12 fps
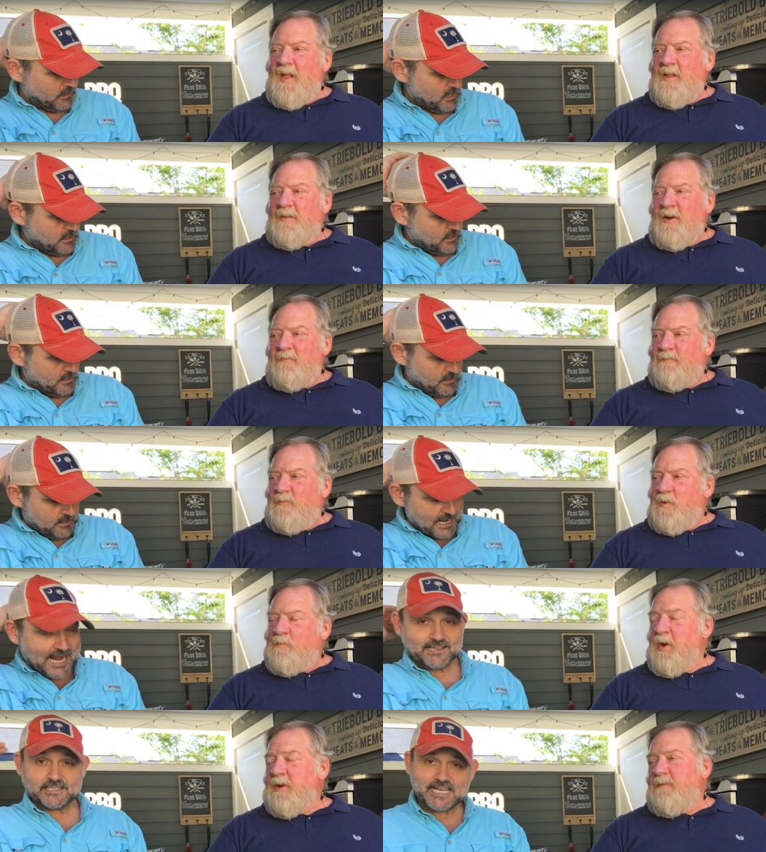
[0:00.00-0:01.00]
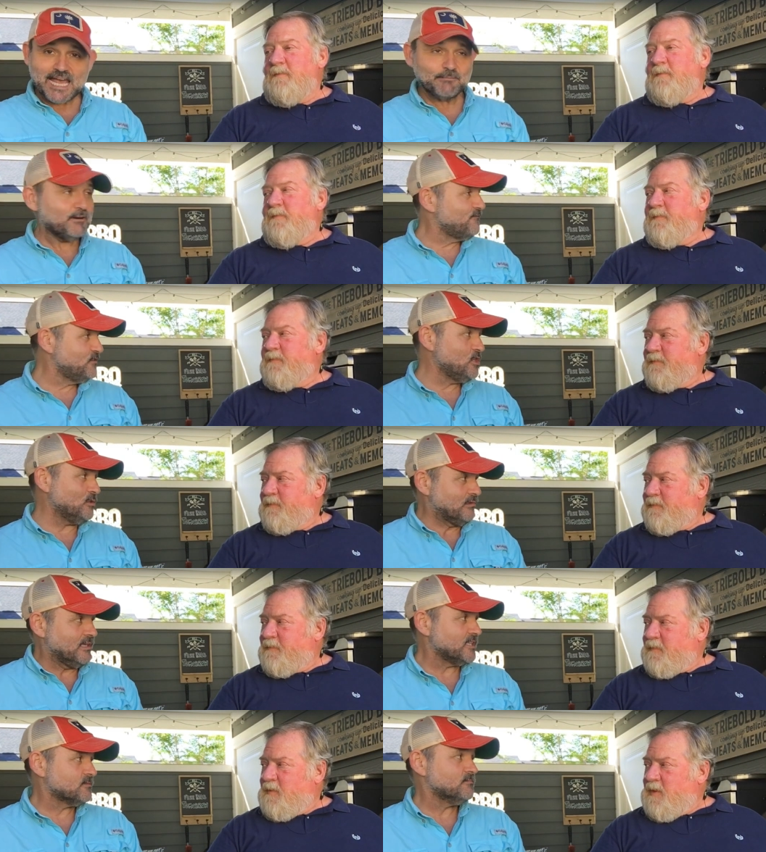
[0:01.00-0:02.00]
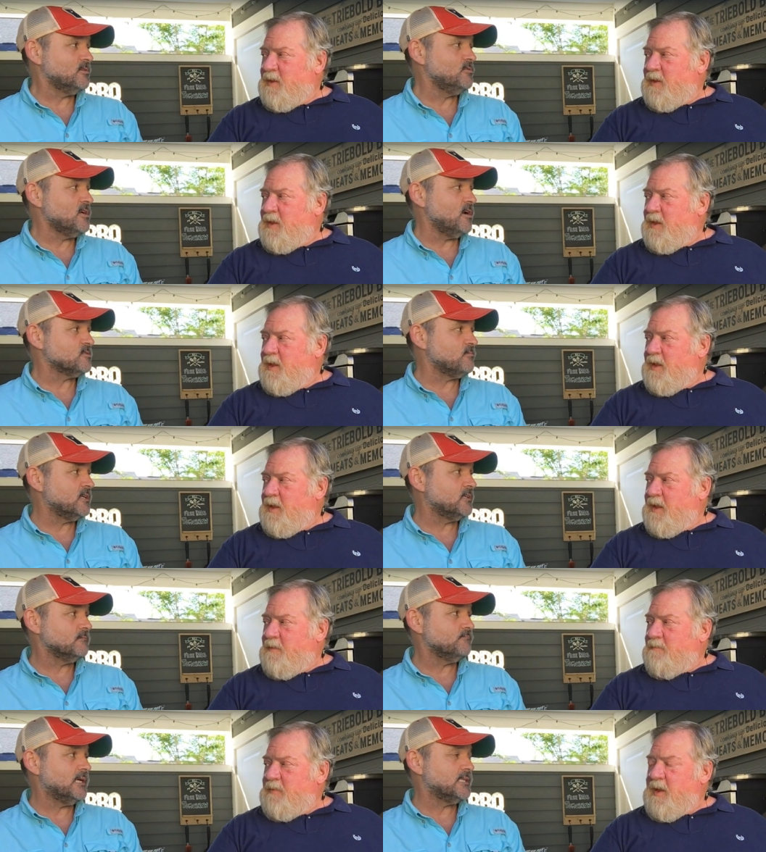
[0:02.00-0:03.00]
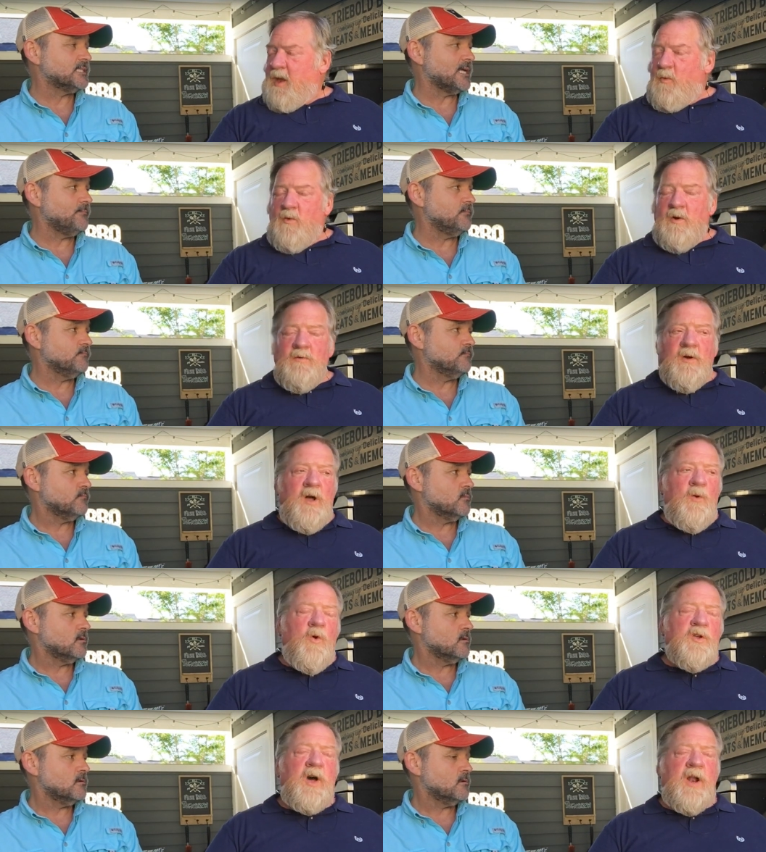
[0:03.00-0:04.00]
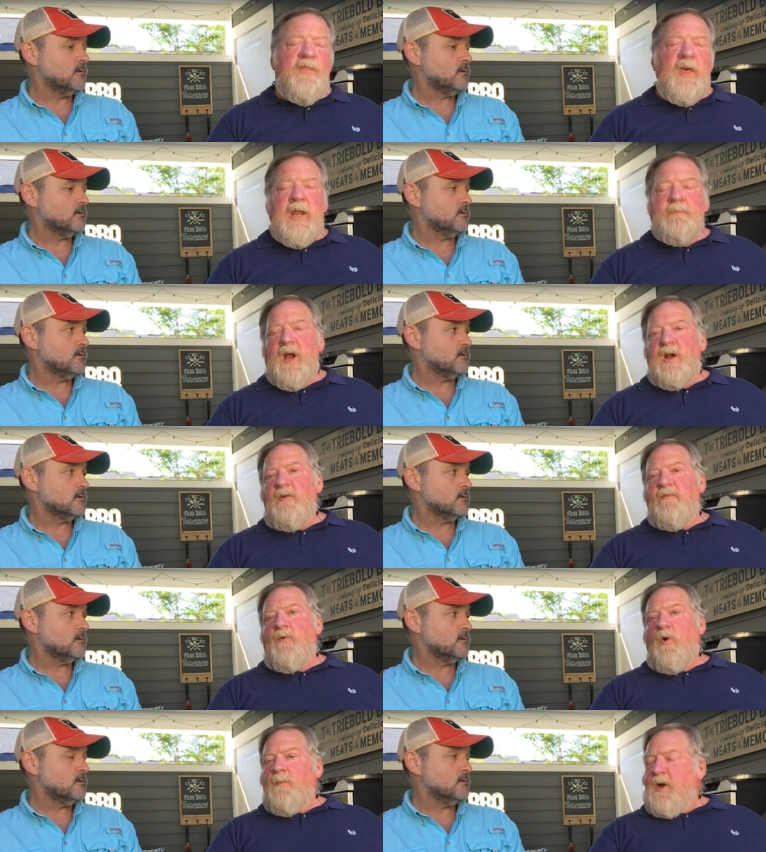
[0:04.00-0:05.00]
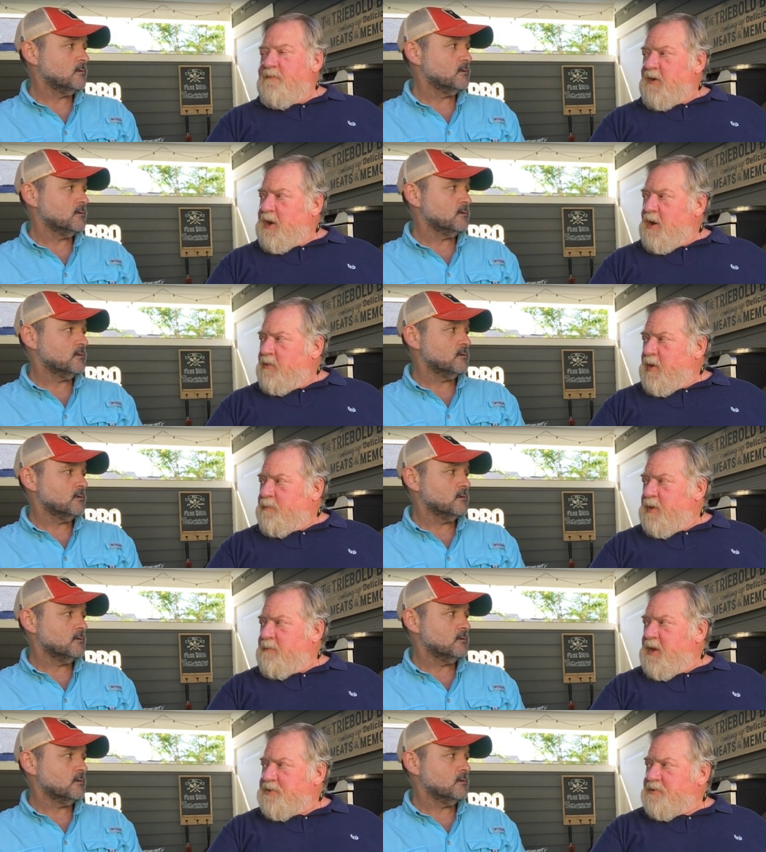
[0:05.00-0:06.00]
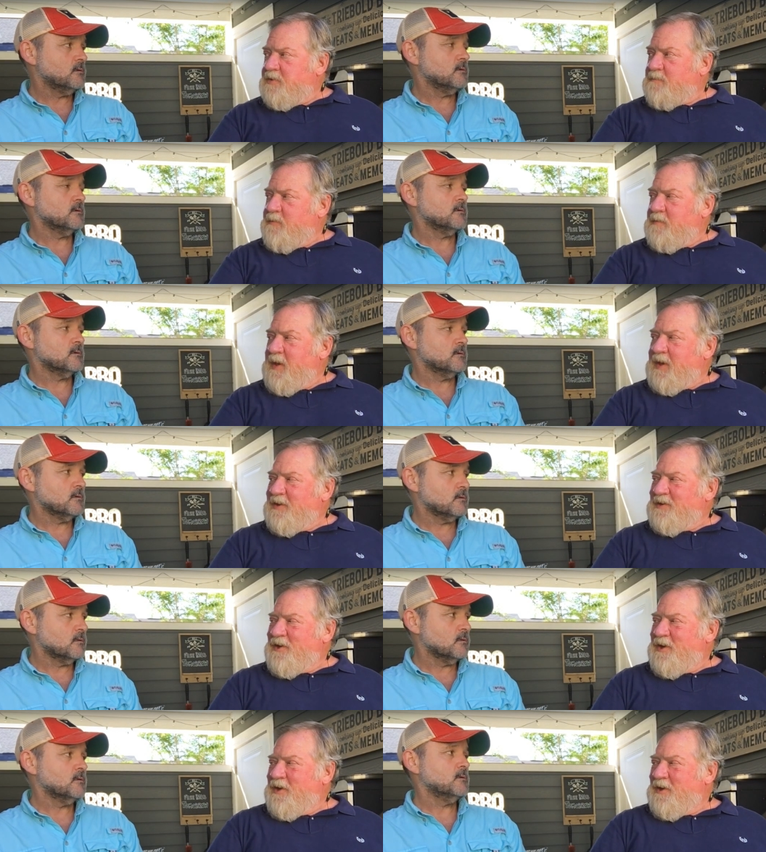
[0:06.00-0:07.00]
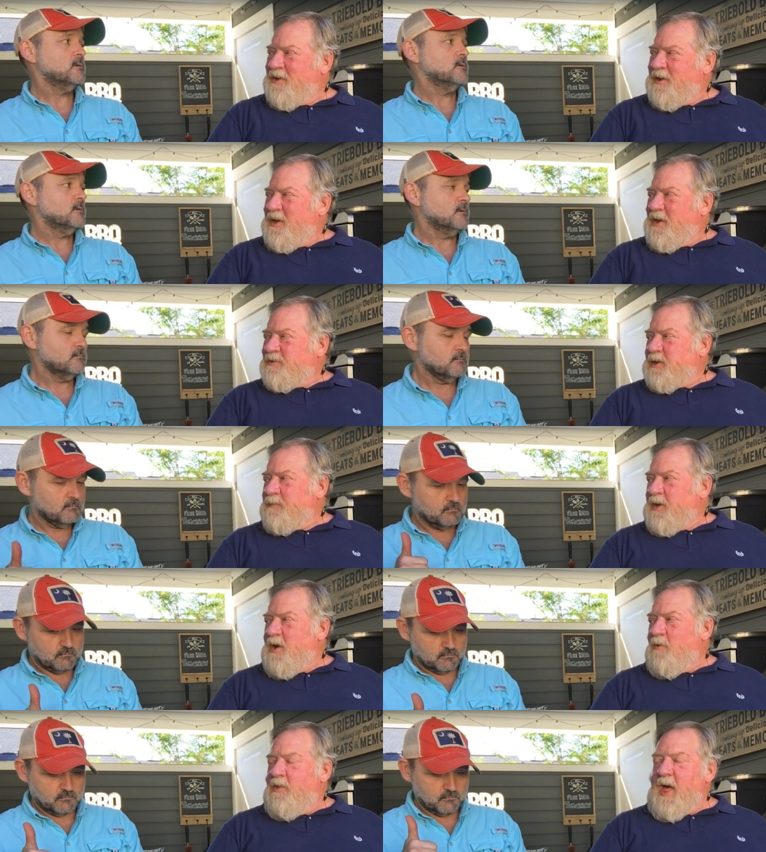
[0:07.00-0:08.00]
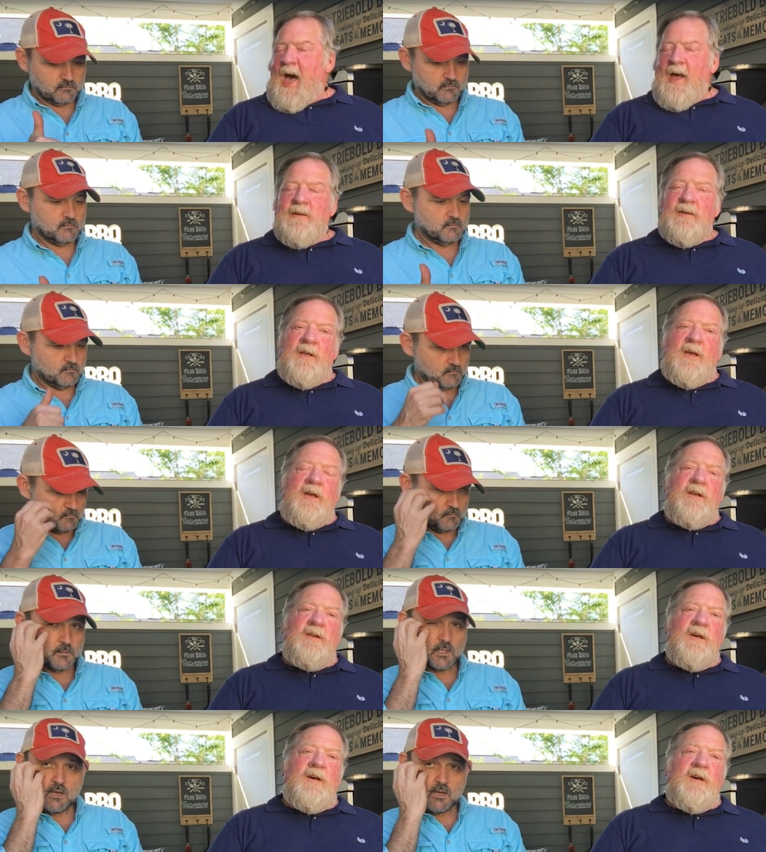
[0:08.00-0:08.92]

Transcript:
Speaker 1: No.
Speaker 2: Nope. At the time of shooting this, who knows when.
Speaker 1: Yeah, we're kind of thinking about a new format for Carolina Pitmasters, maybe making something go with that. And